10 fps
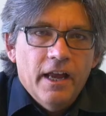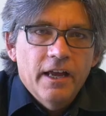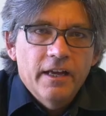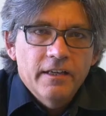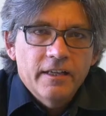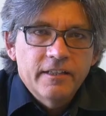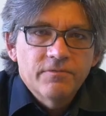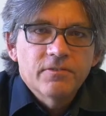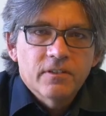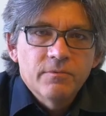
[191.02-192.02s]
and I
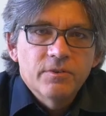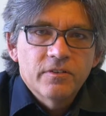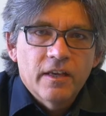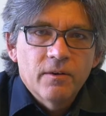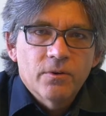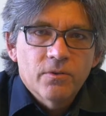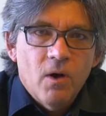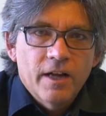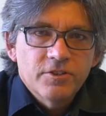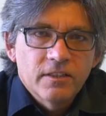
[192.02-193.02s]
definitely would say worth
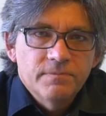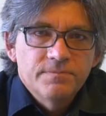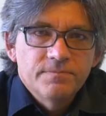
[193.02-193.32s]
watching.